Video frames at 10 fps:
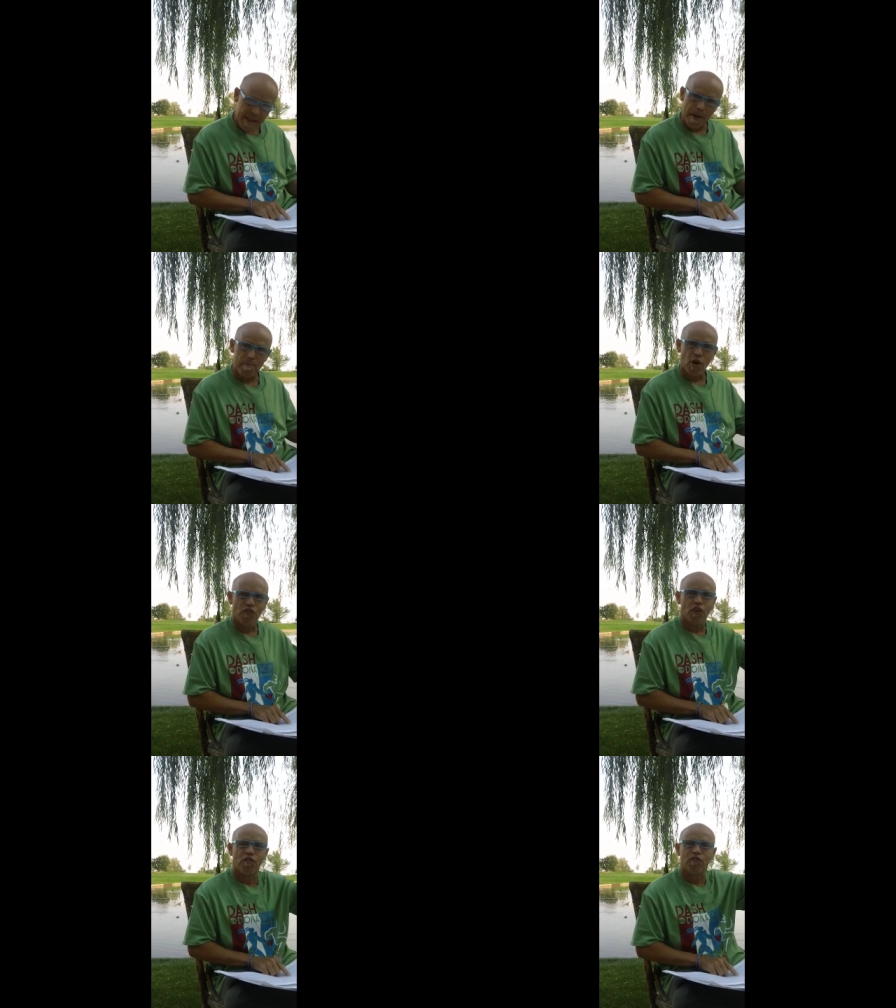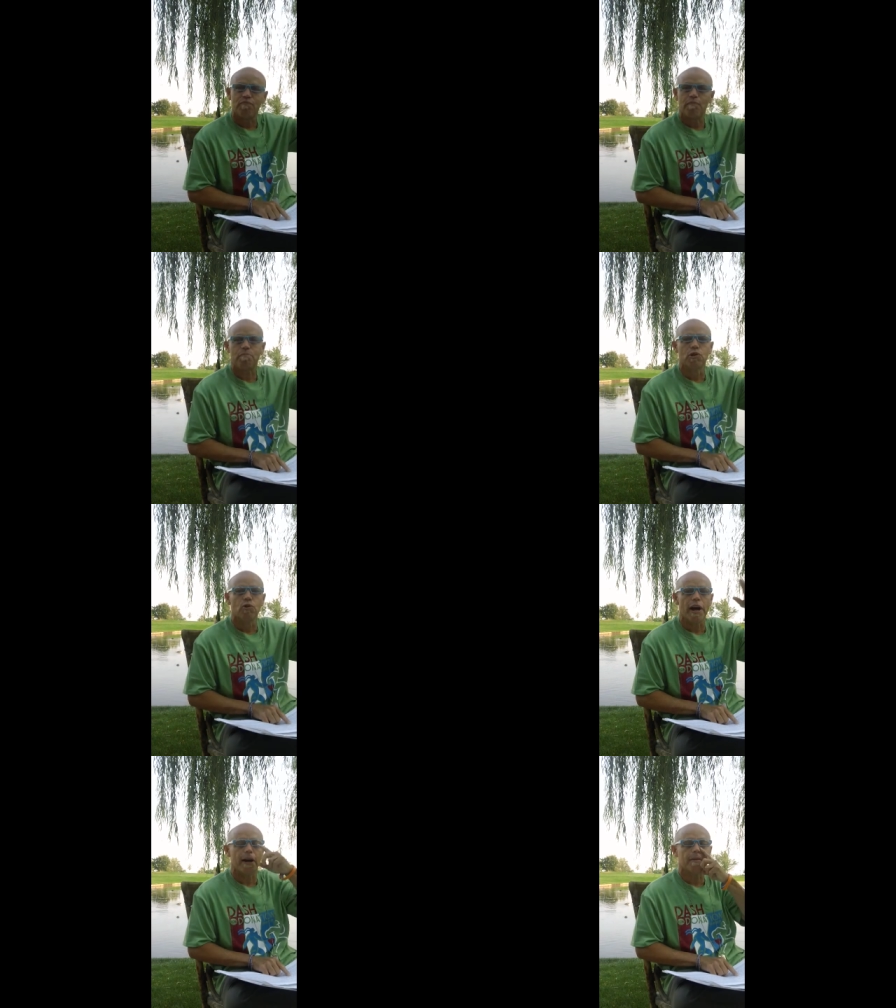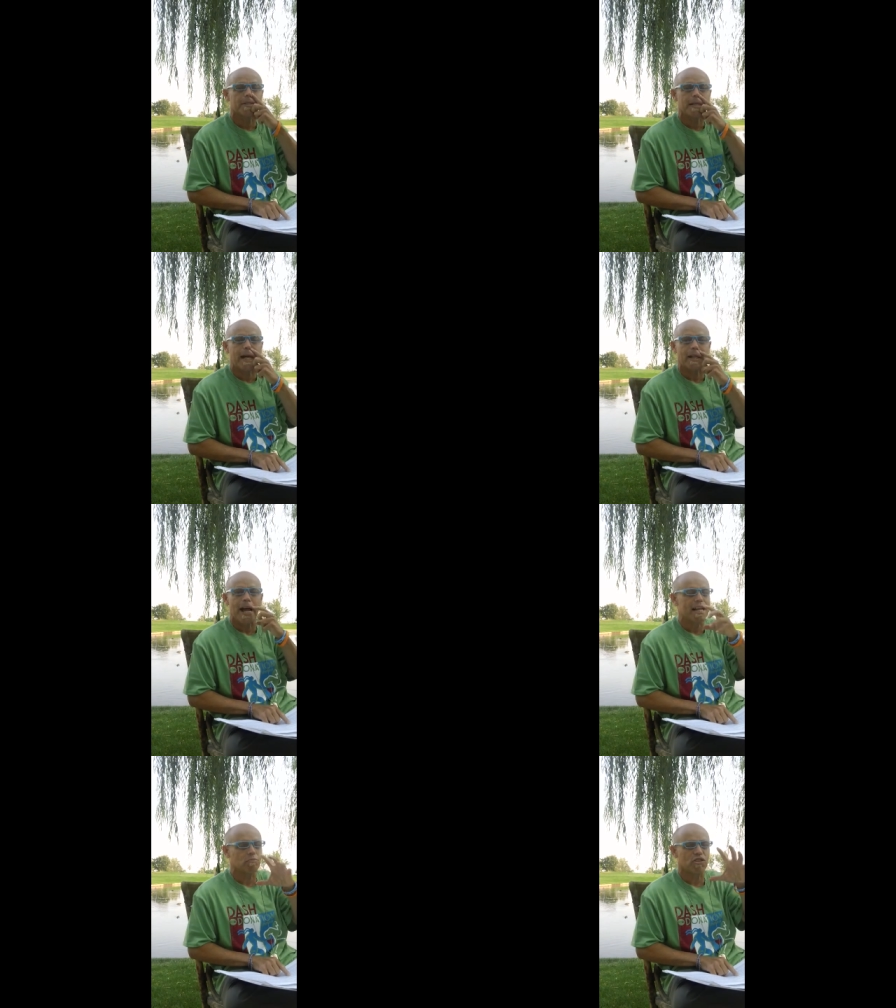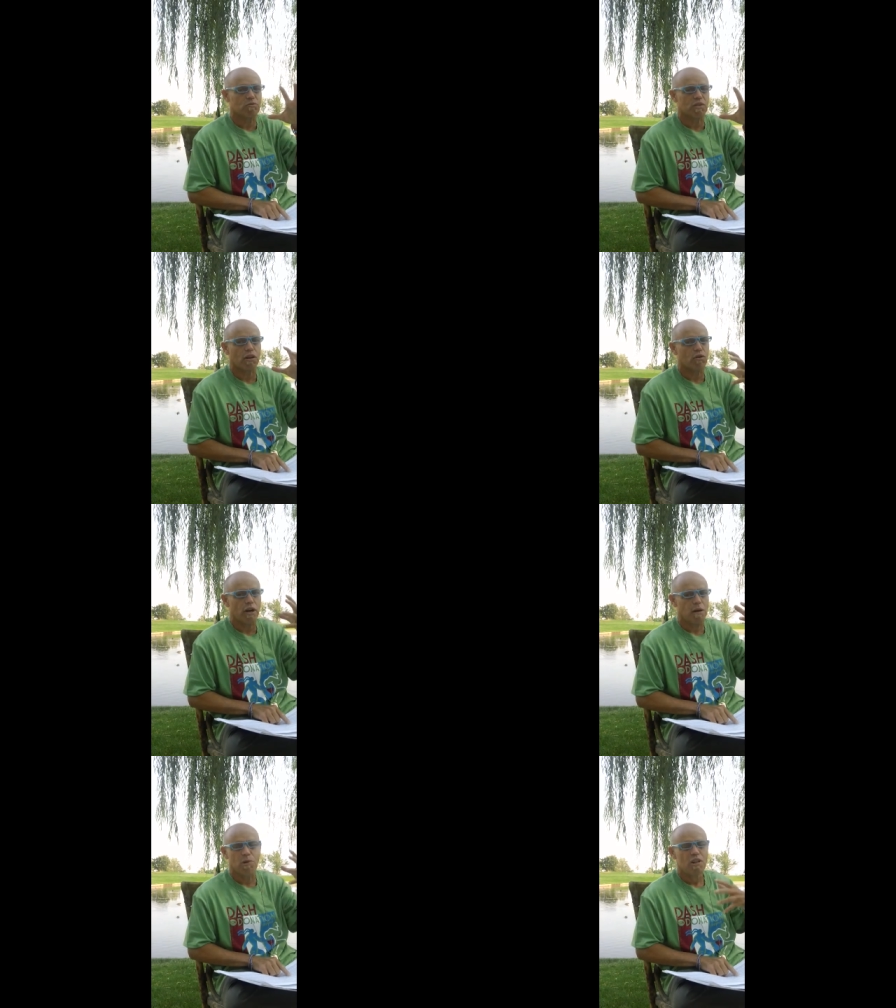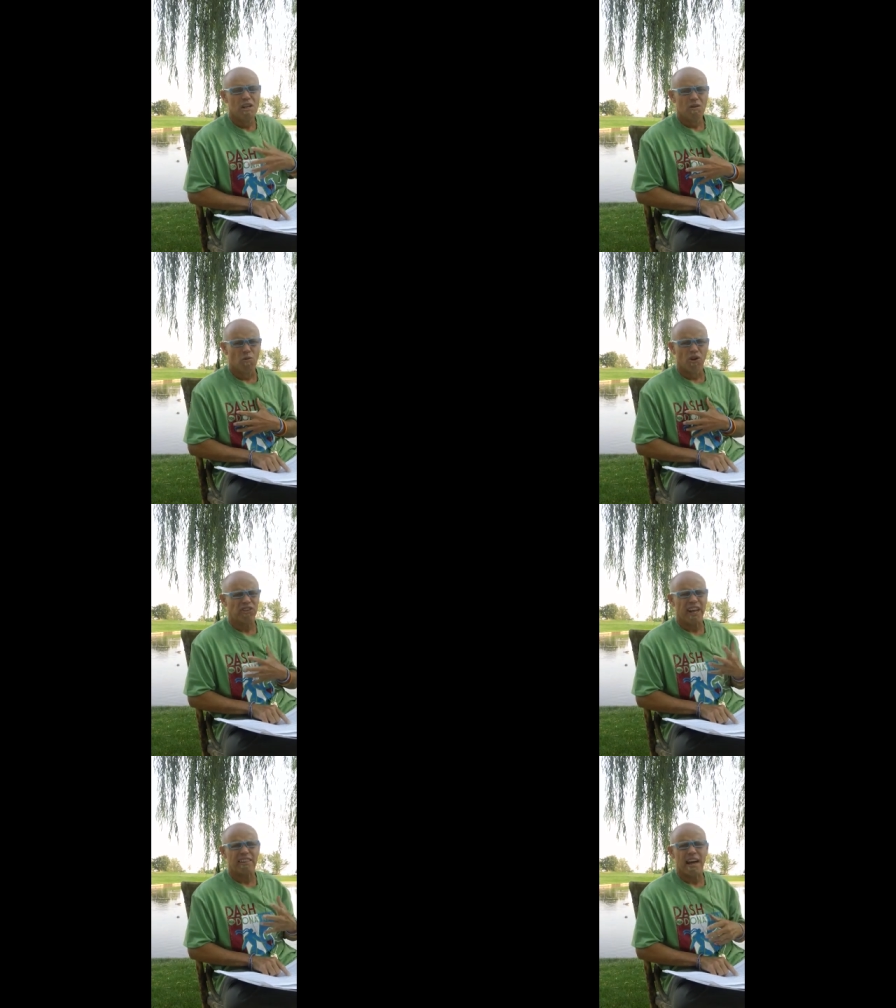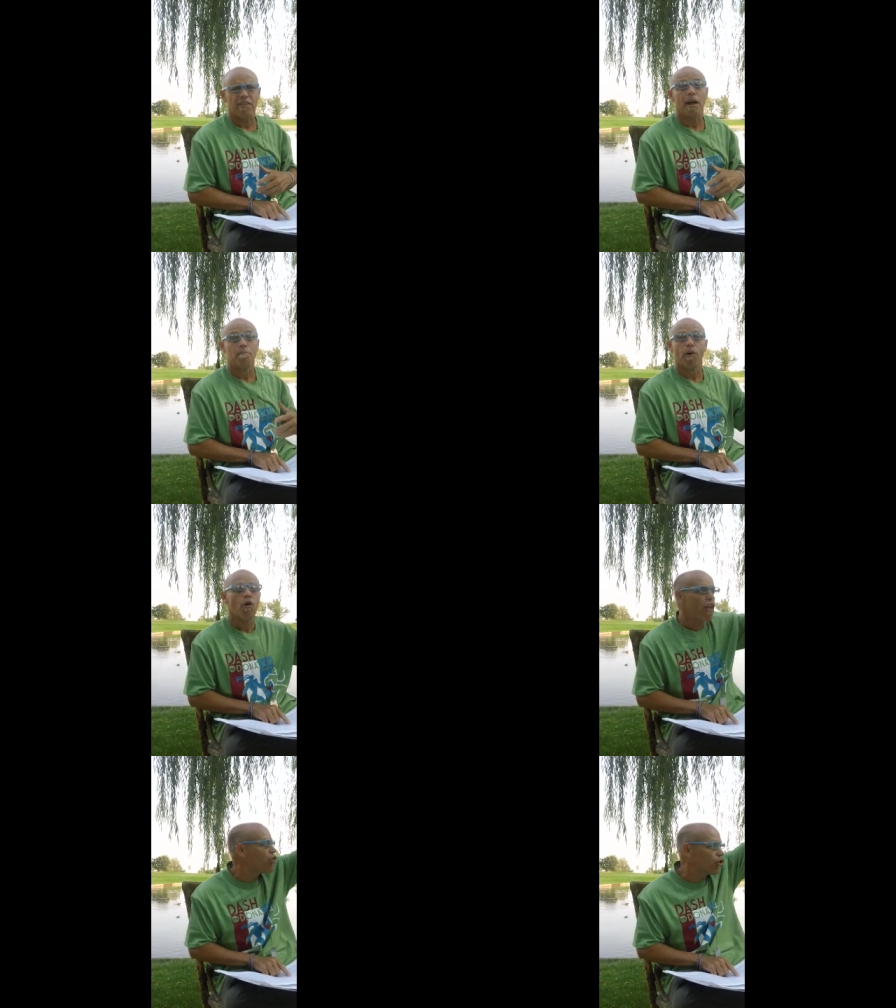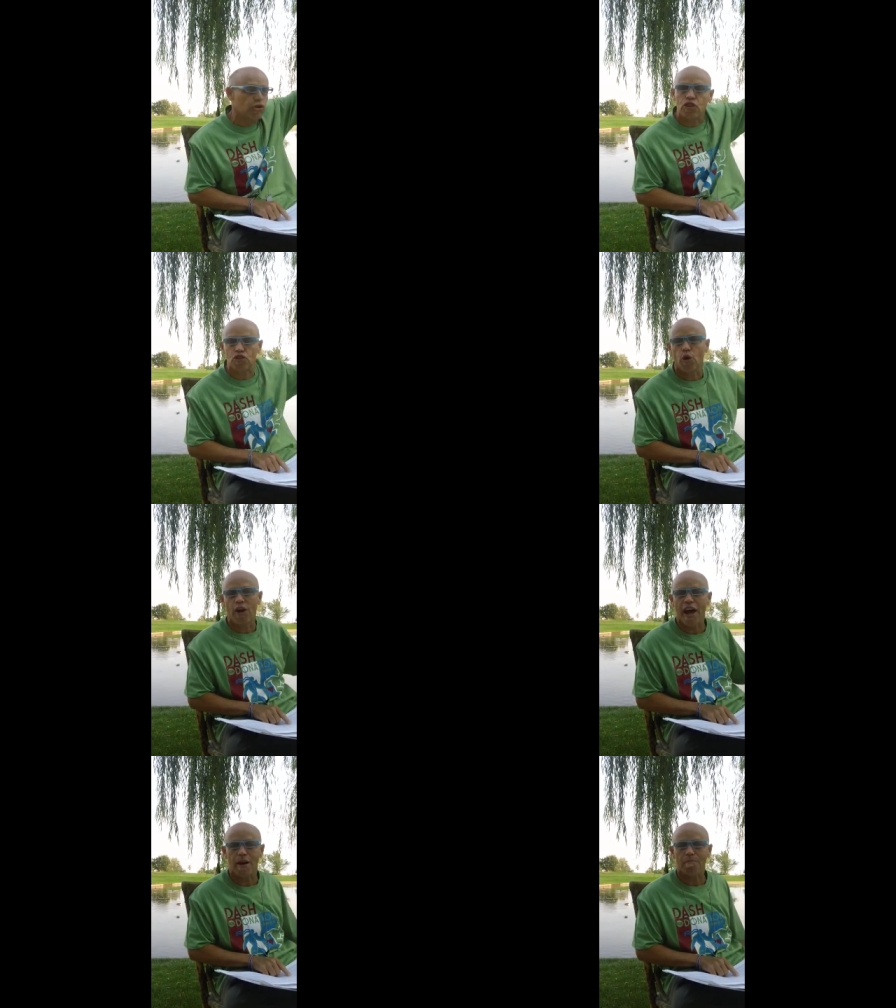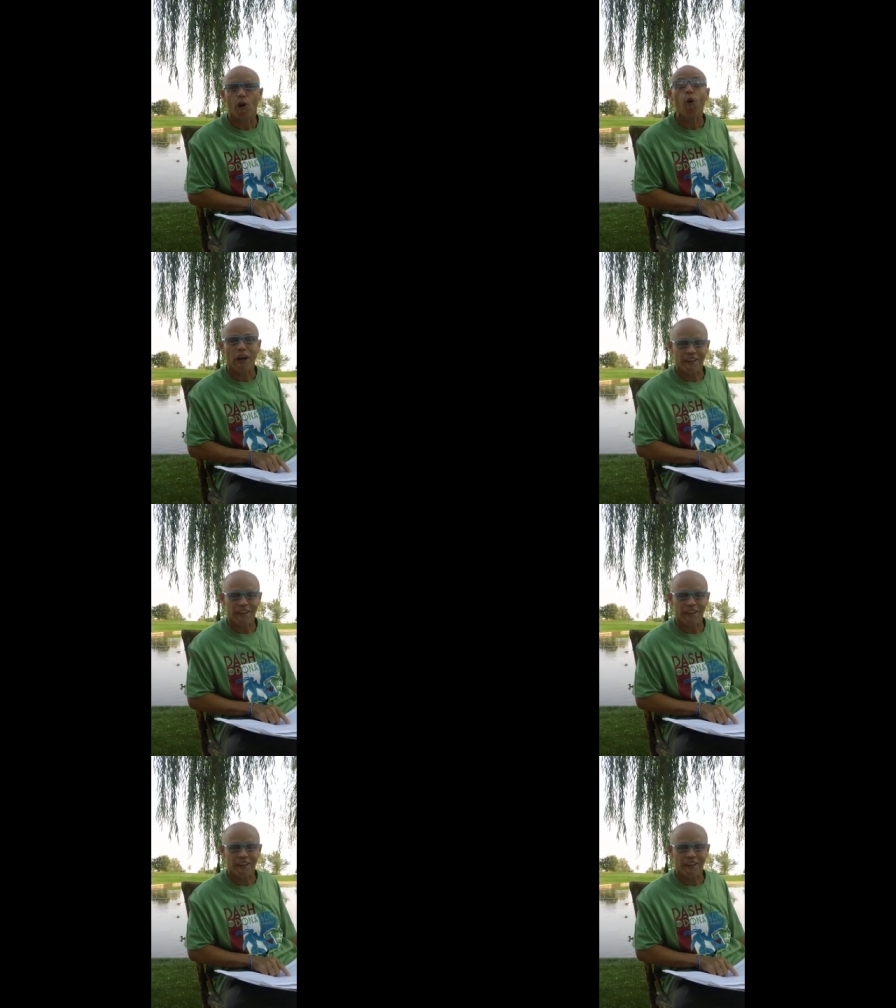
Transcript: That beautiful blue heron stained glass, which was incredible. Worth ten thousand dollars. They broke, they tore it out, broke it.